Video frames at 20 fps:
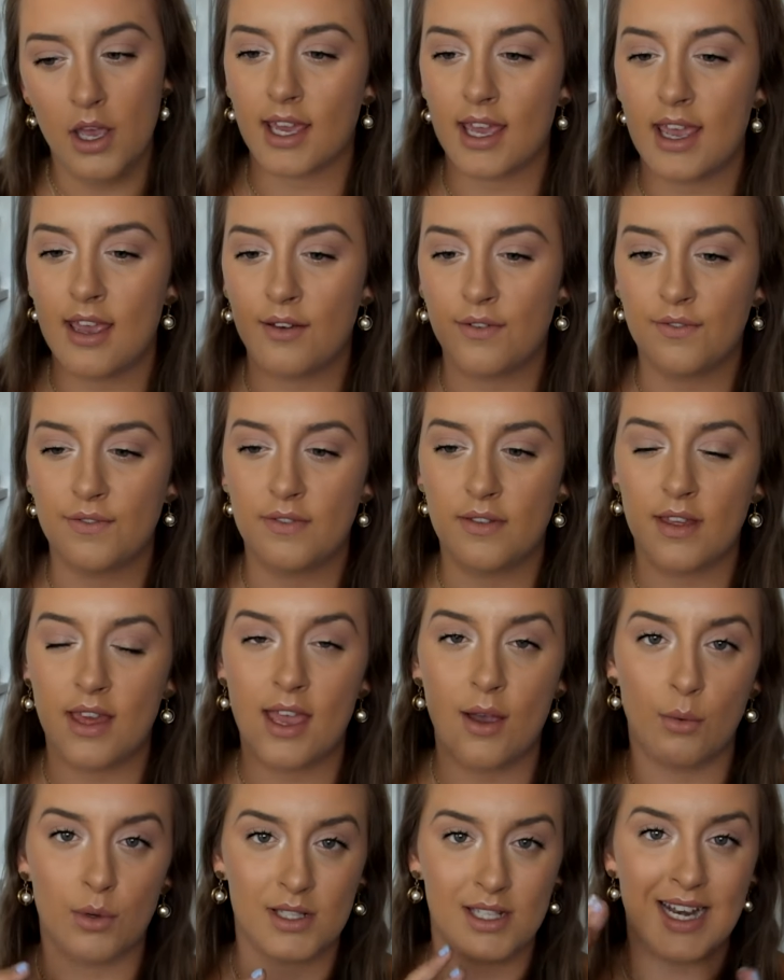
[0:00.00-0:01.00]
If
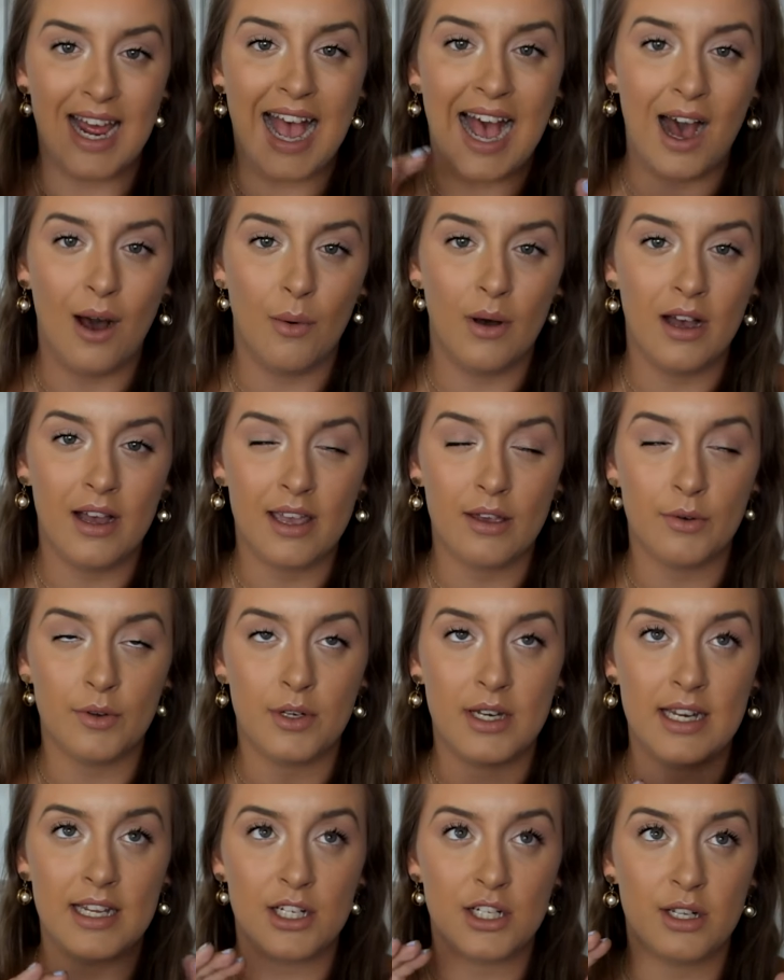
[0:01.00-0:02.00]
it was an hour, it
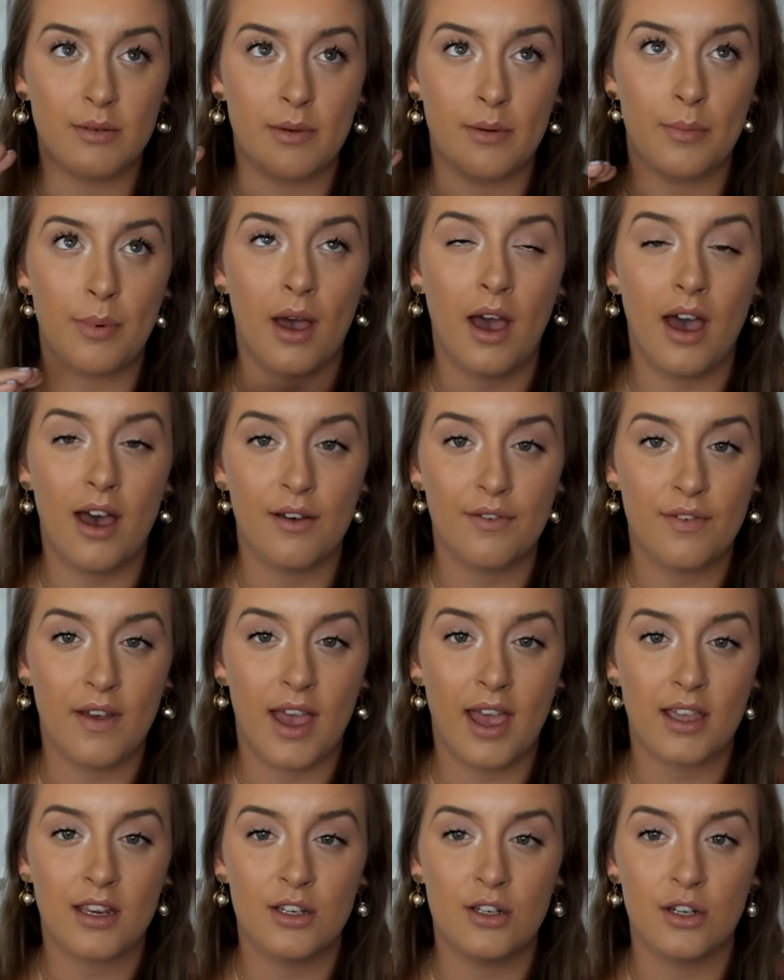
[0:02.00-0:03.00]
would literally be
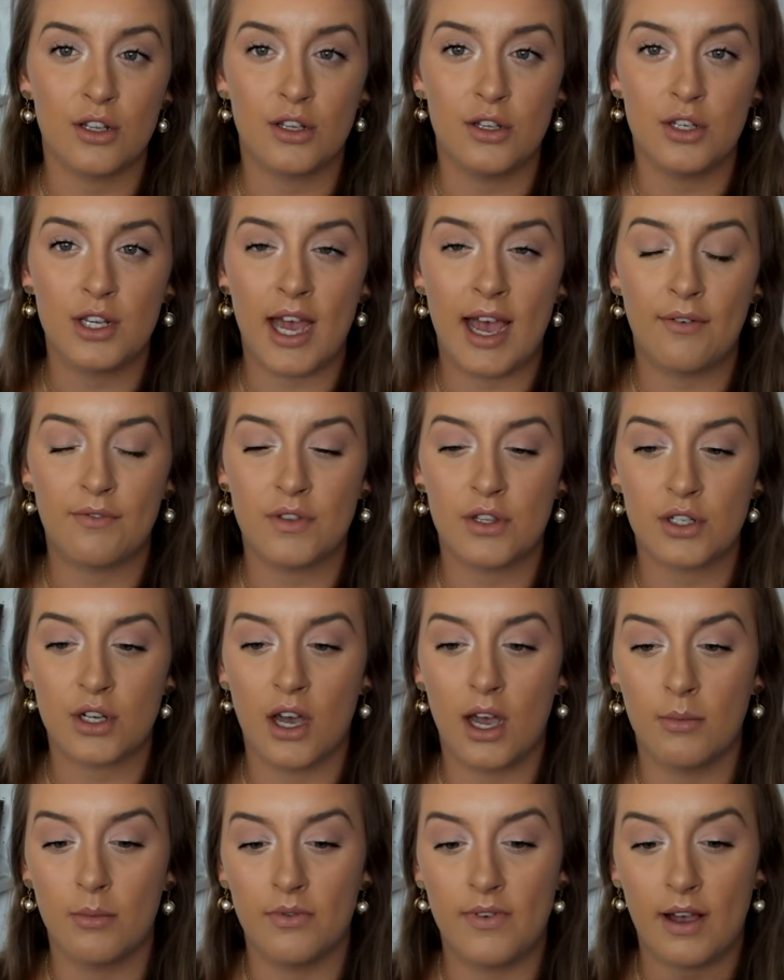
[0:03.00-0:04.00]
perfect. You know, you'd have the
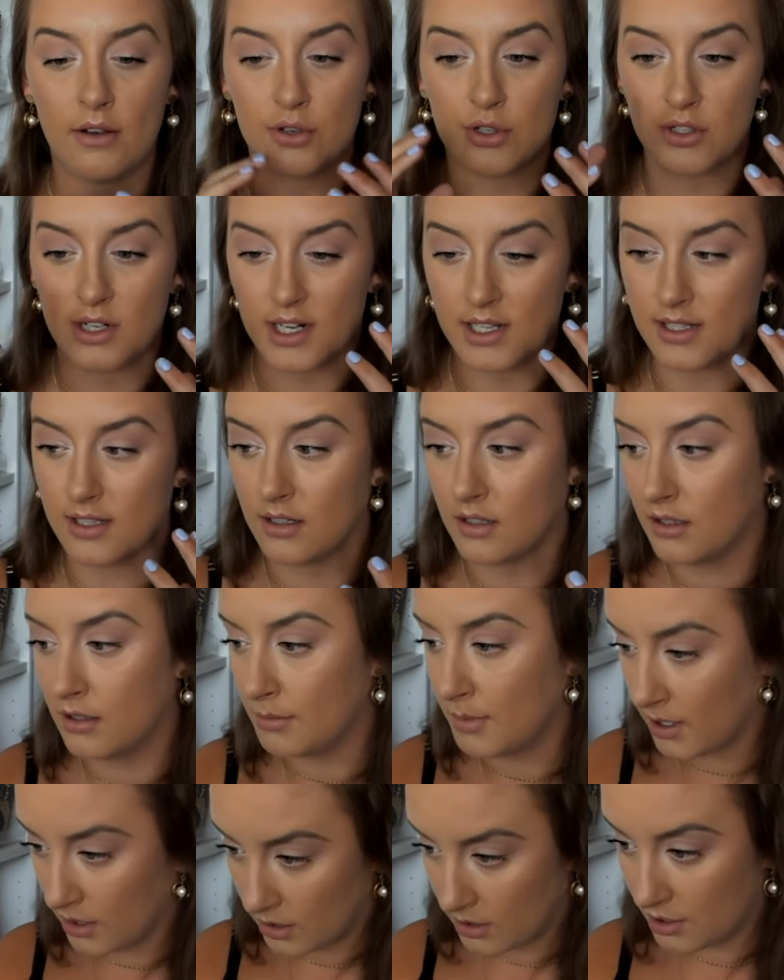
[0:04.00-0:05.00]
time without stressing, oh
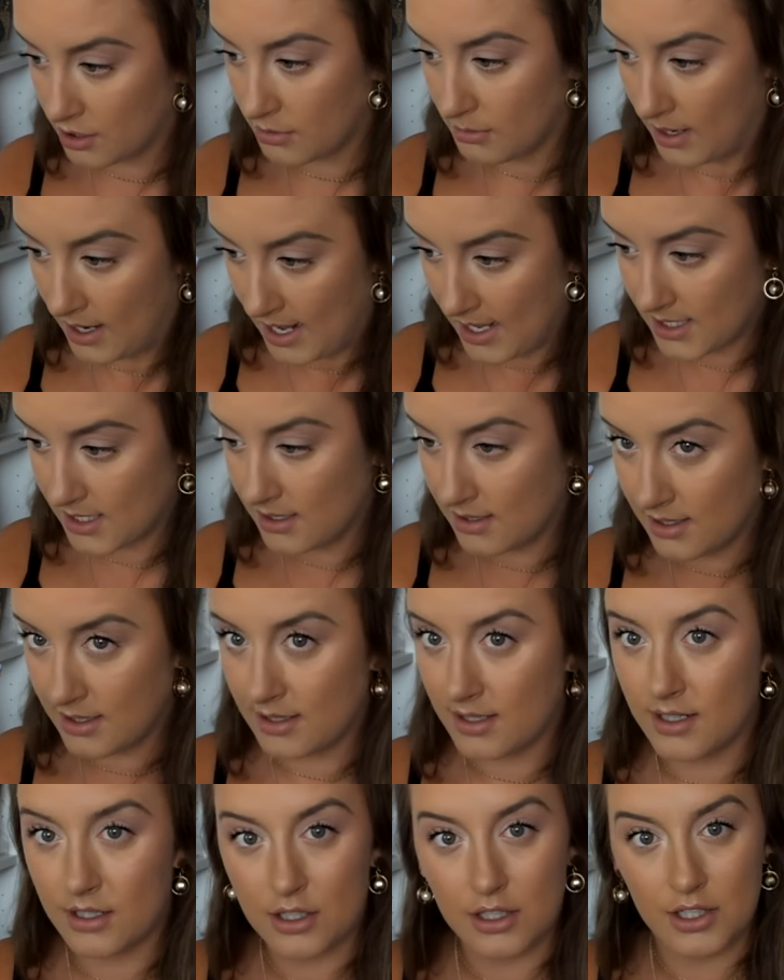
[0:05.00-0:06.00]
my gosh, my lesson
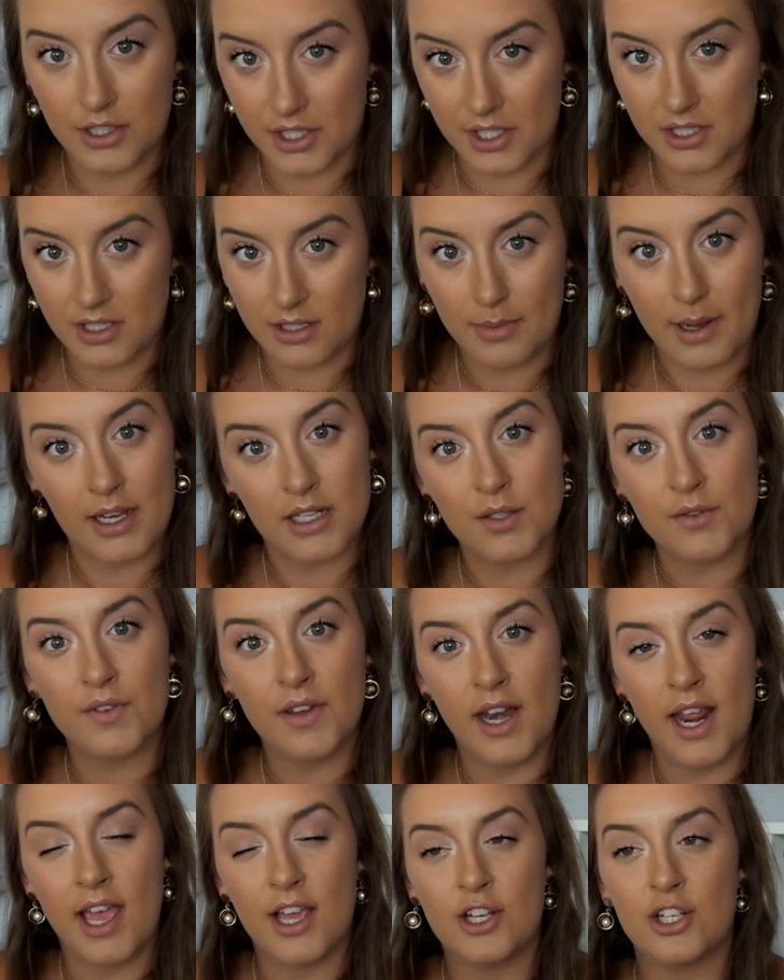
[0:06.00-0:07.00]
is literally just about to
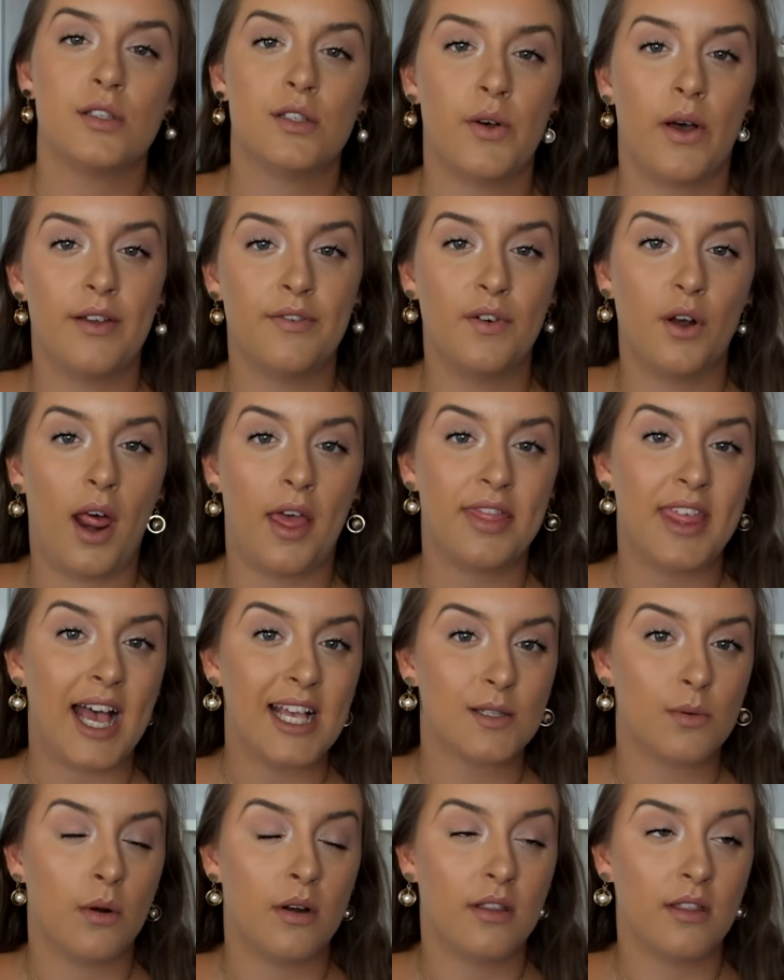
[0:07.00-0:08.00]
finish. So I feel like
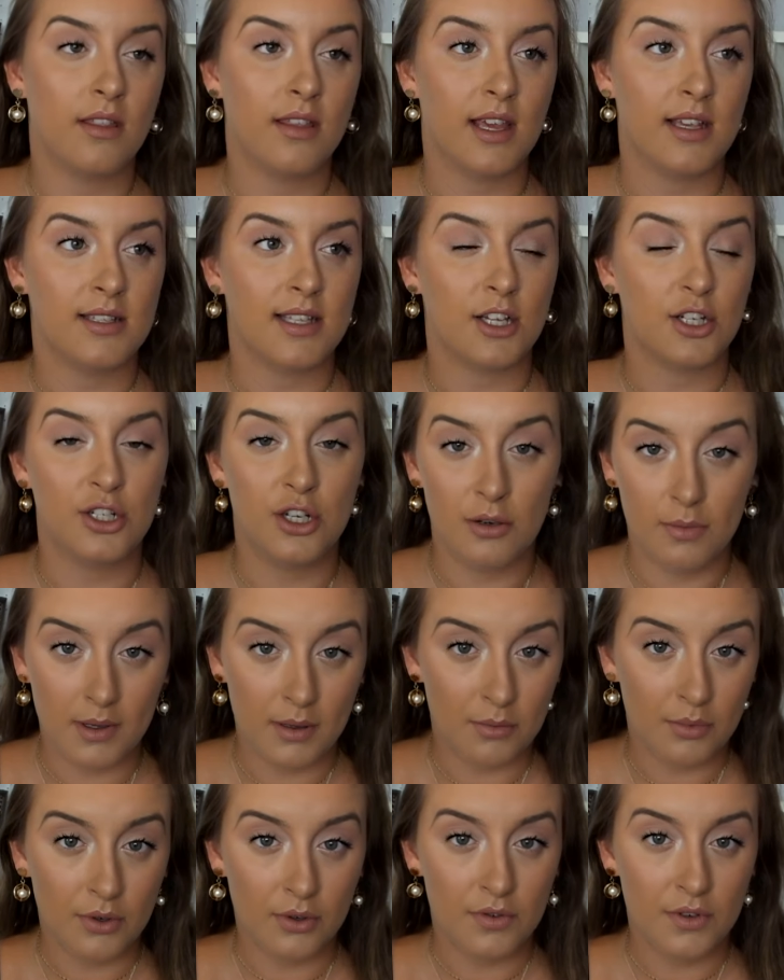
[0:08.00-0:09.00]
that's one of the things that should be
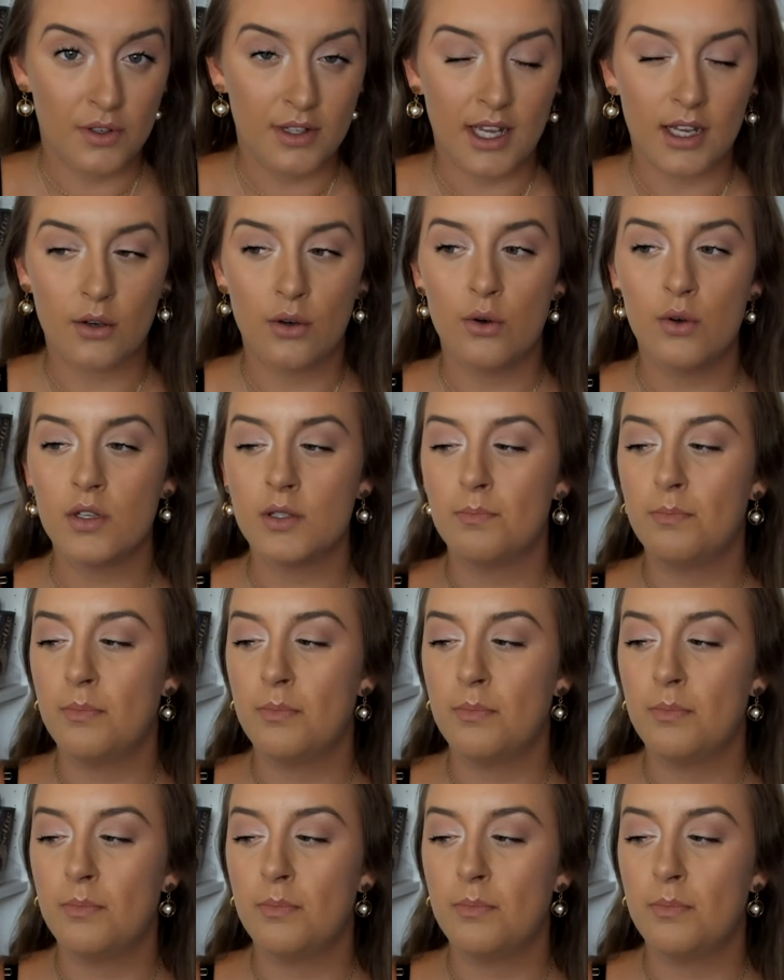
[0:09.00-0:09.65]
improved on that course.